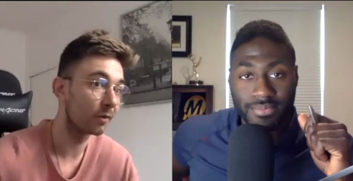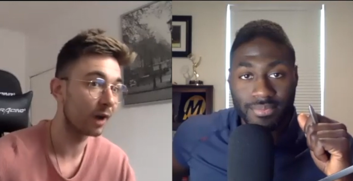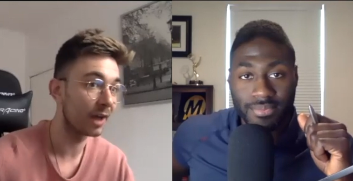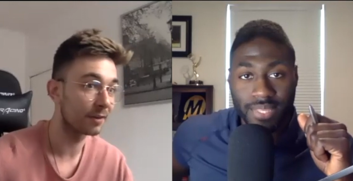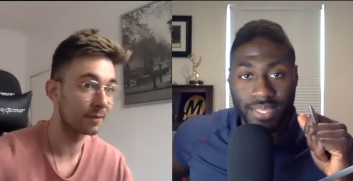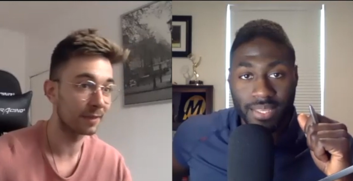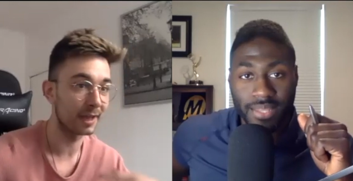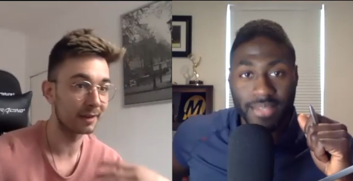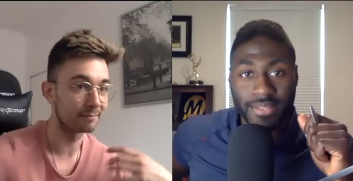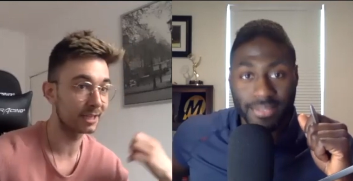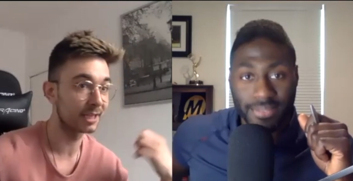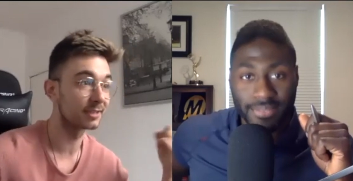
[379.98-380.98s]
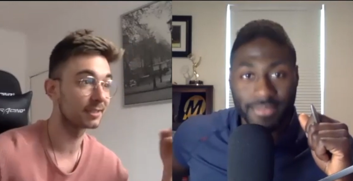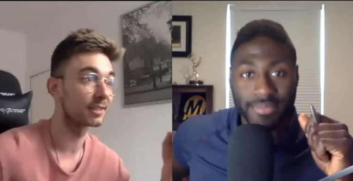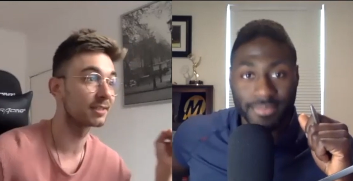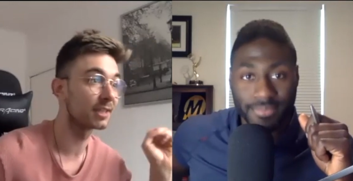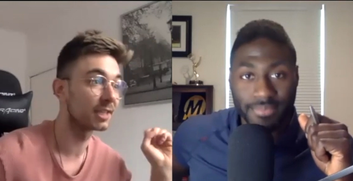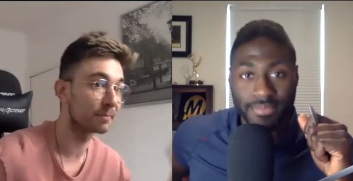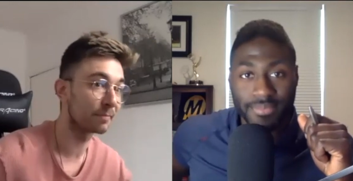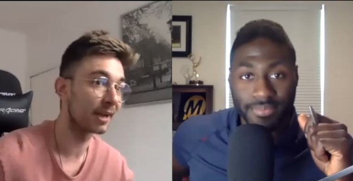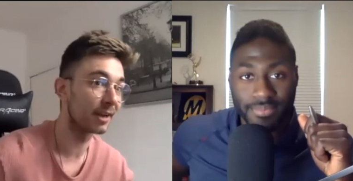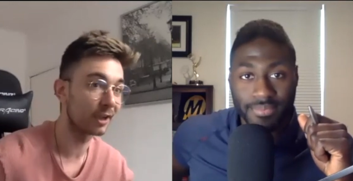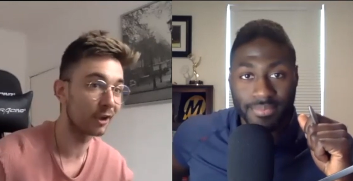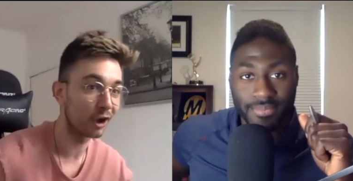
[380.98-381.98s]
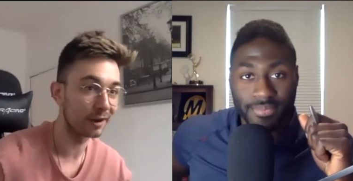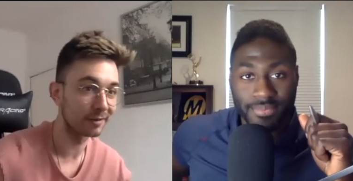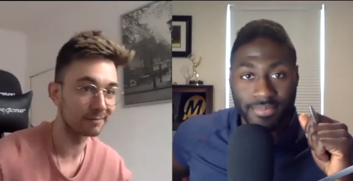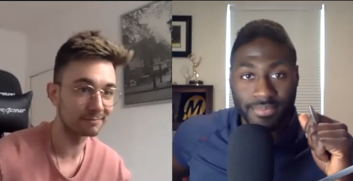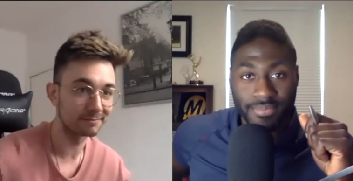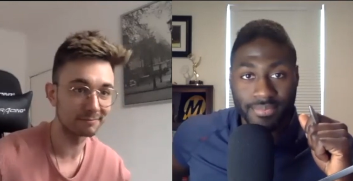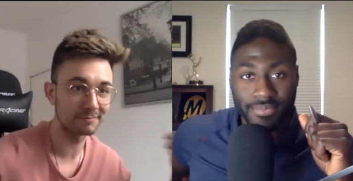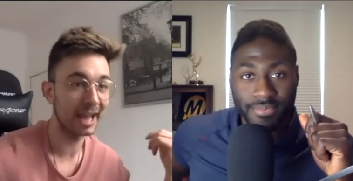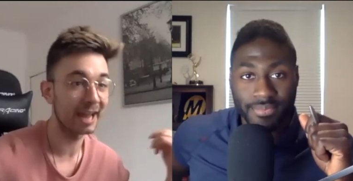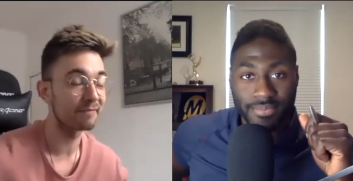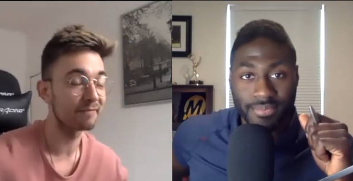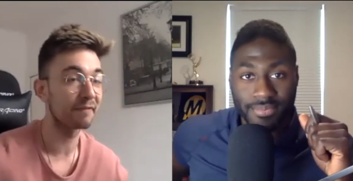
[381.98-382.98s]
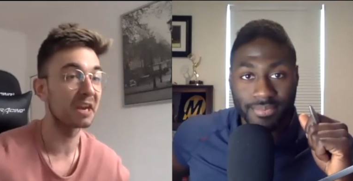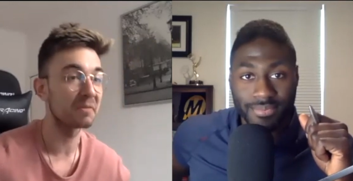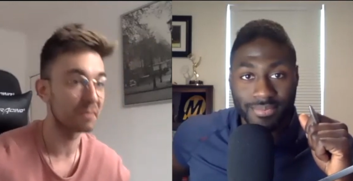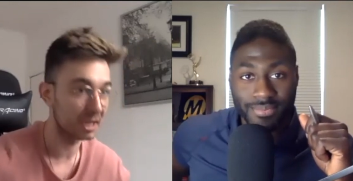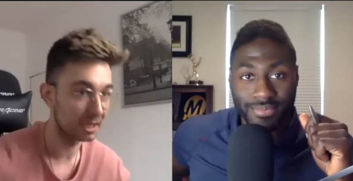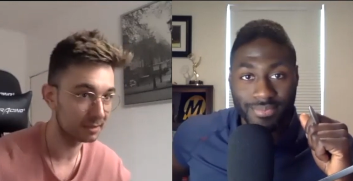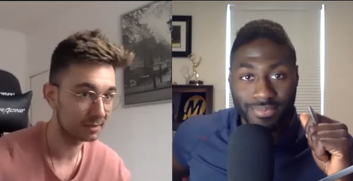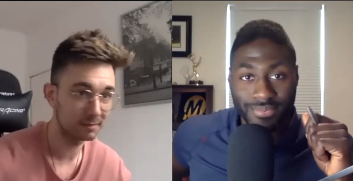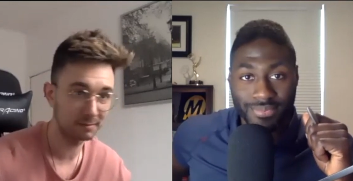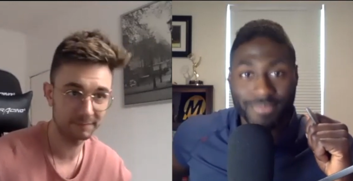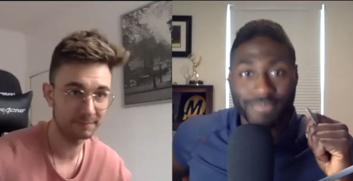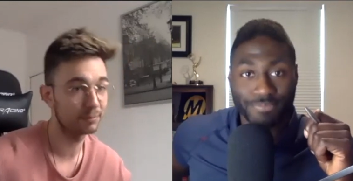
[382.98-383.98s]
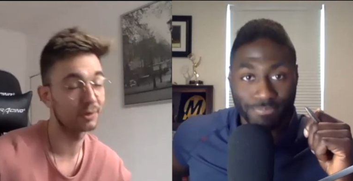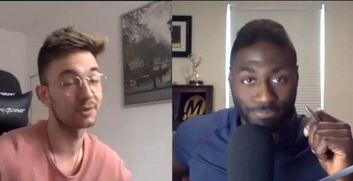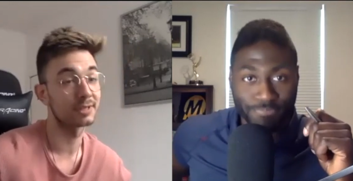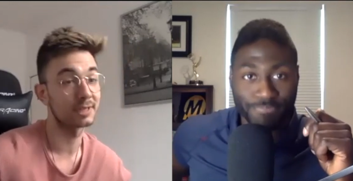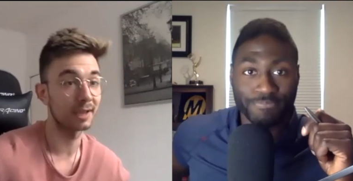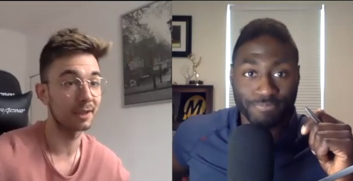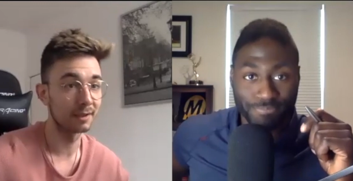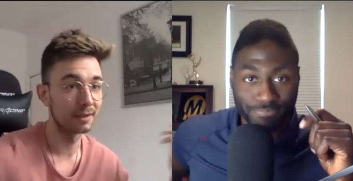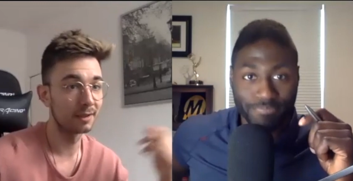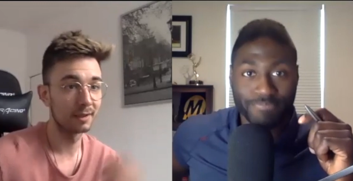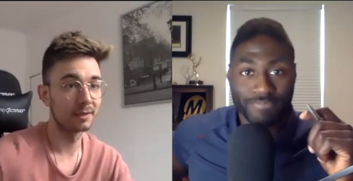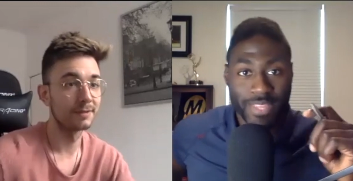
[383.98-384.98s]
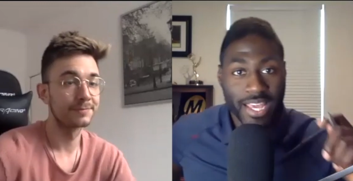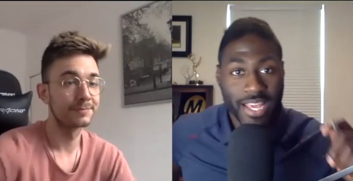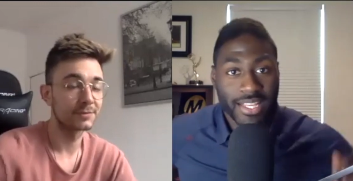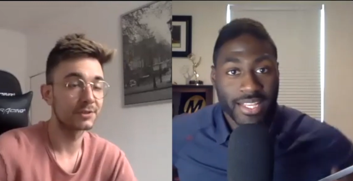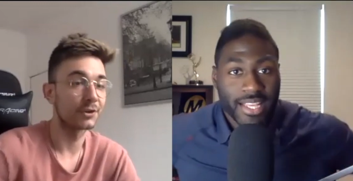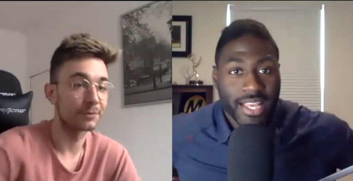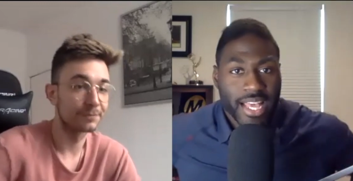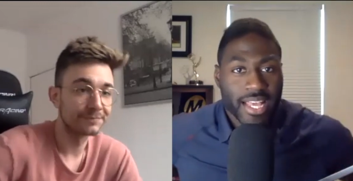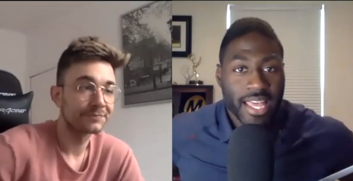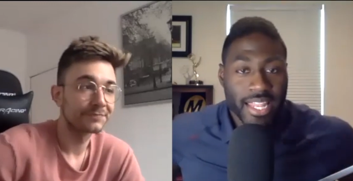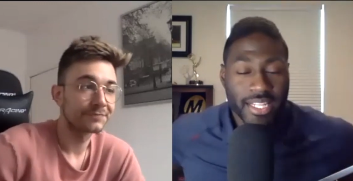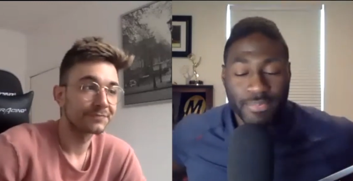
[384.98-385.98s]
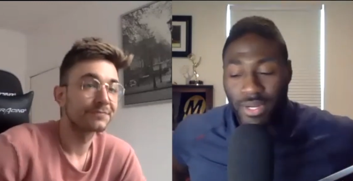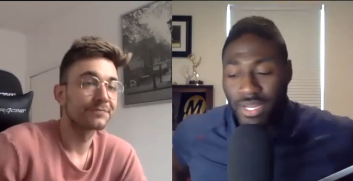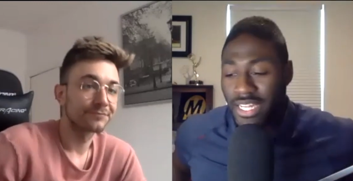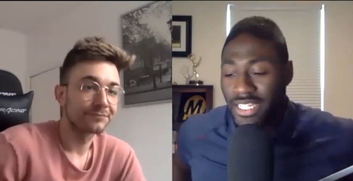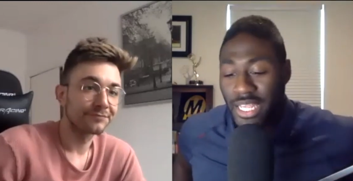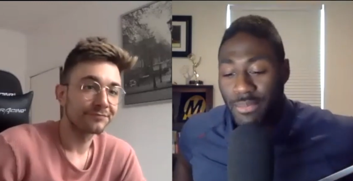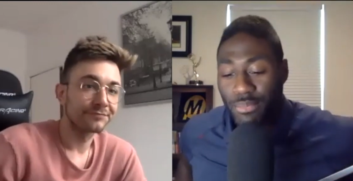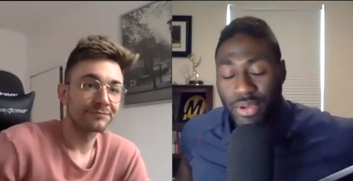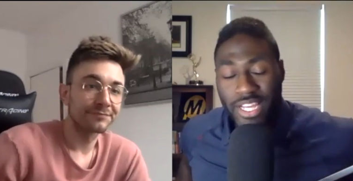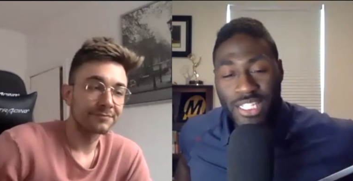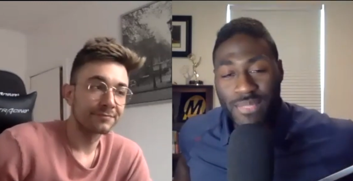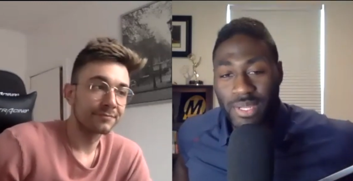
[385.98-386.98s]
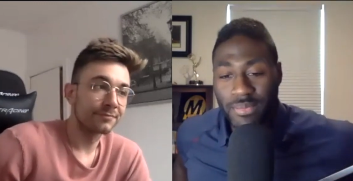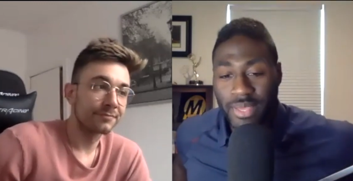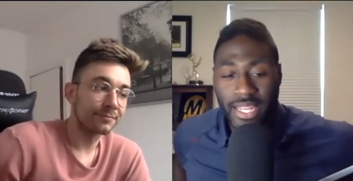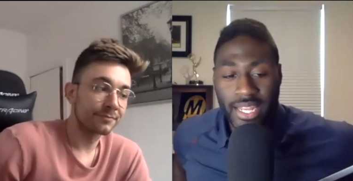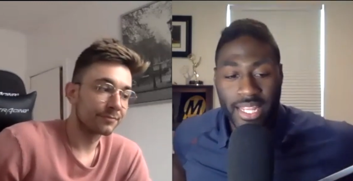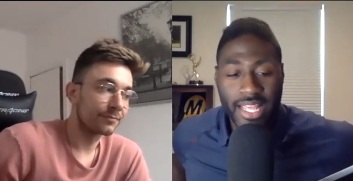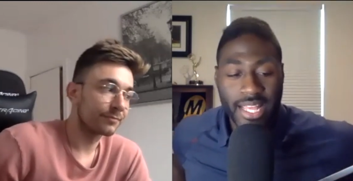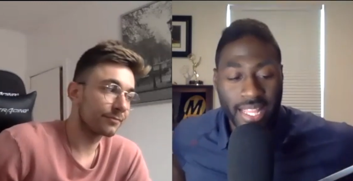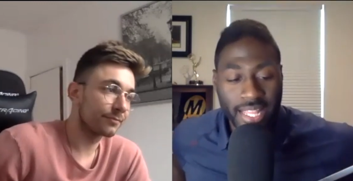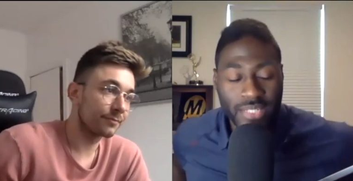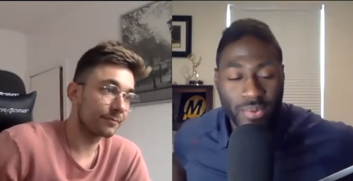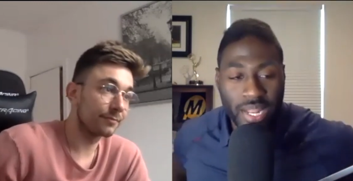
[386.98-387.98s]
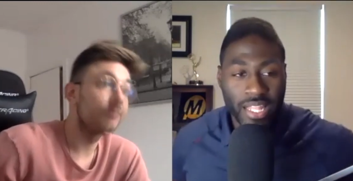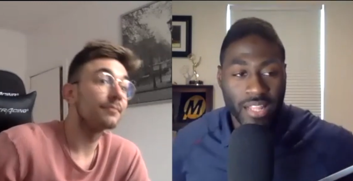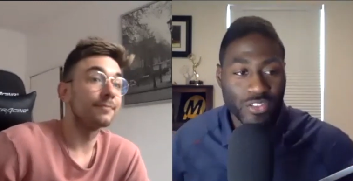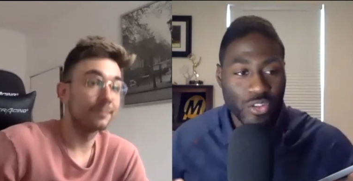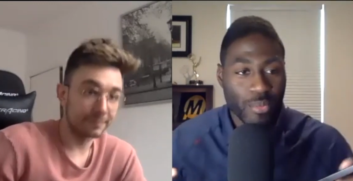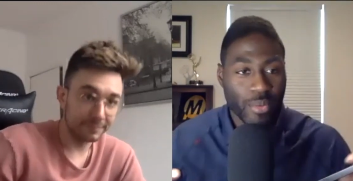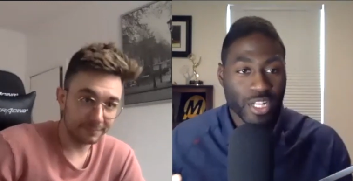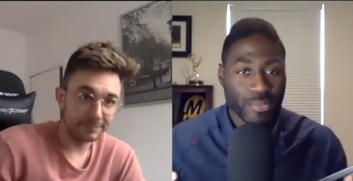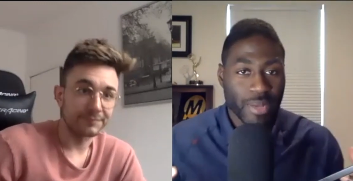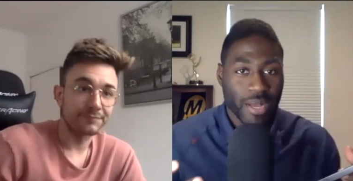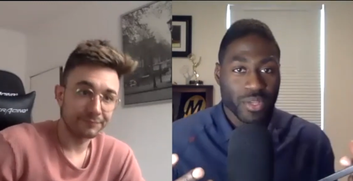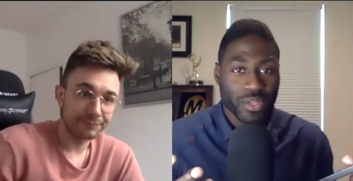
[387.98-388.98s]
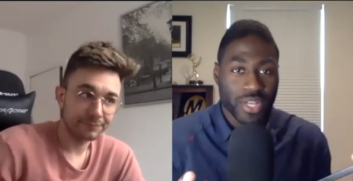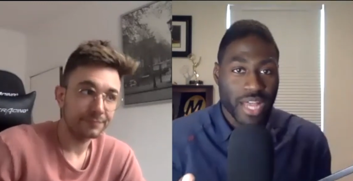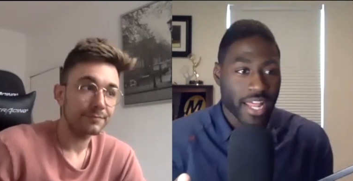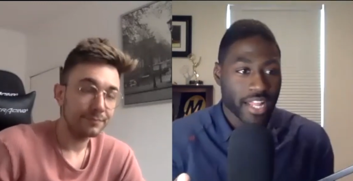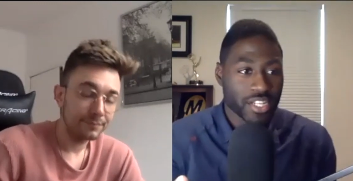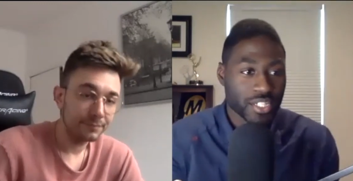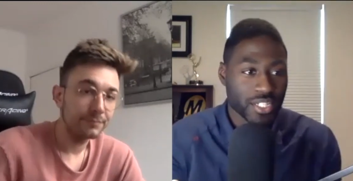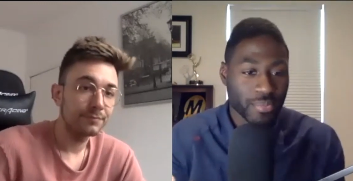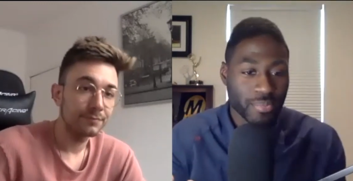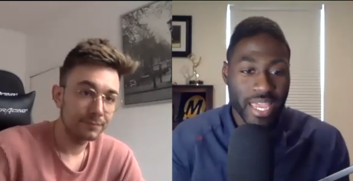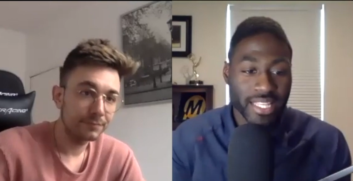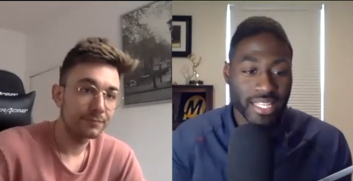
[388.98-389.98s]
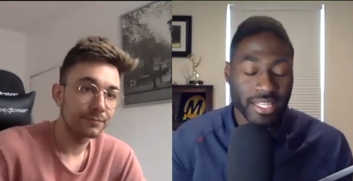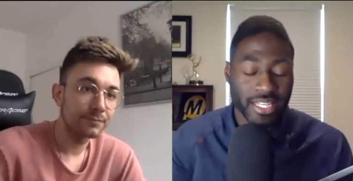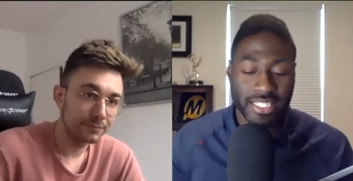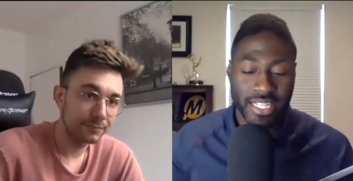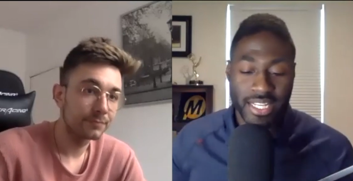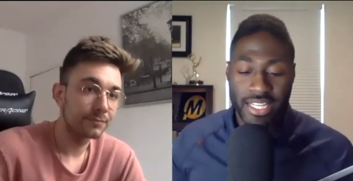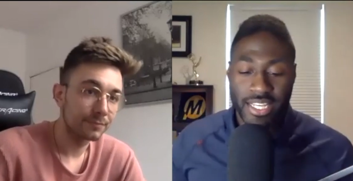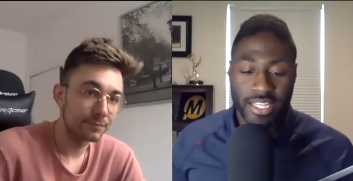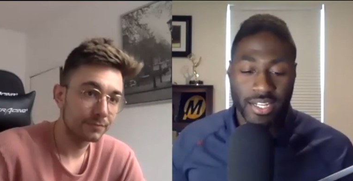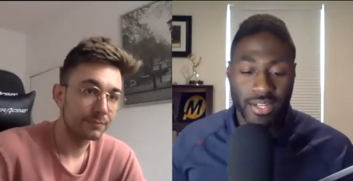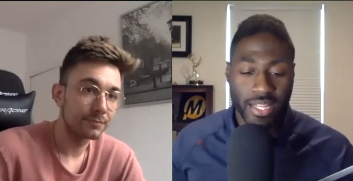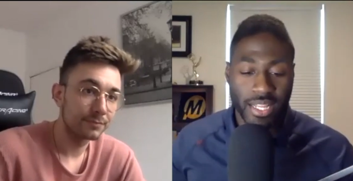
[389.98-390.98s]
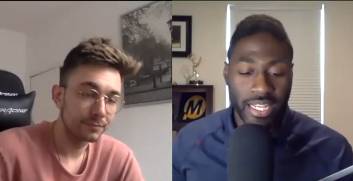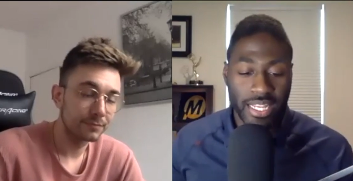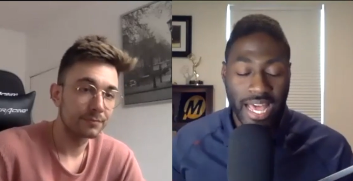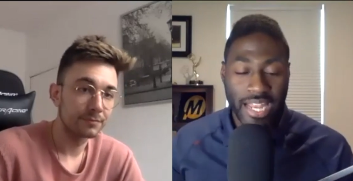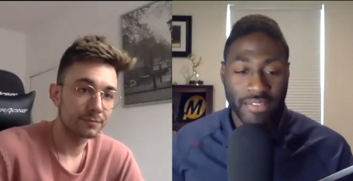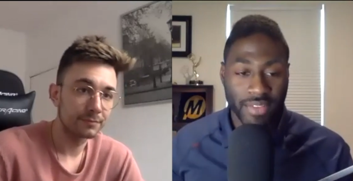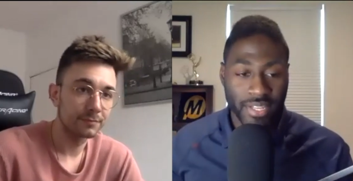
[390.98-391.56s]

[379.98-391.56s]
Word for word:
Speaker 1: rather than consistently depending on amphetamines mm-hmm. per se. Yeah. So
Speaker 2: and it's it's embracement, man, and, and that's what I love so mm-hmm. much about what you kind of just depicted, because you know a lot of